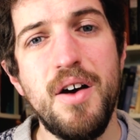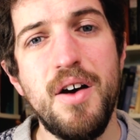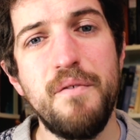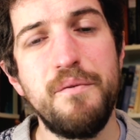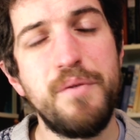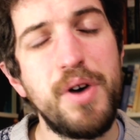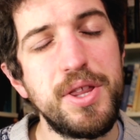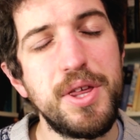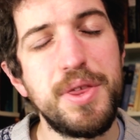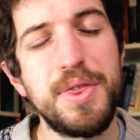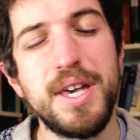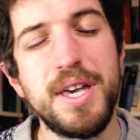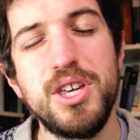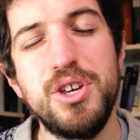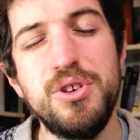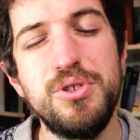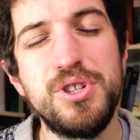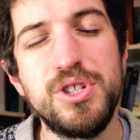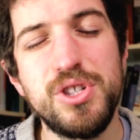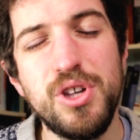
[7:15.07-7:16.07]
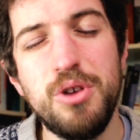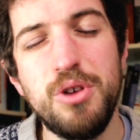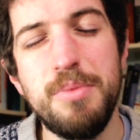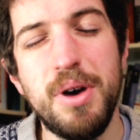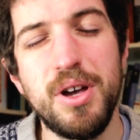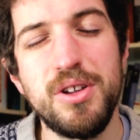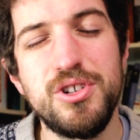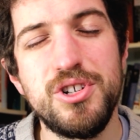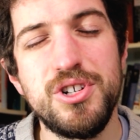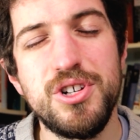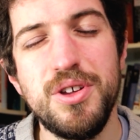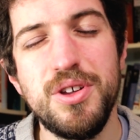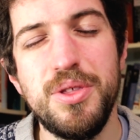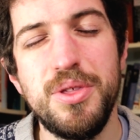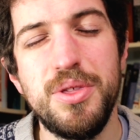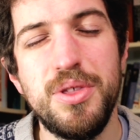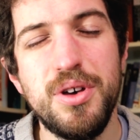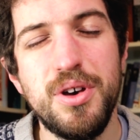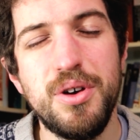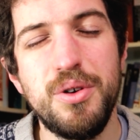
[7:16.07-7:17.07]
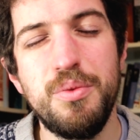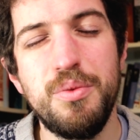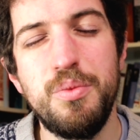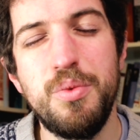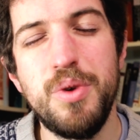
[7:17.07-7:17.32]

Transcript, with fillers: Father, thank you so much that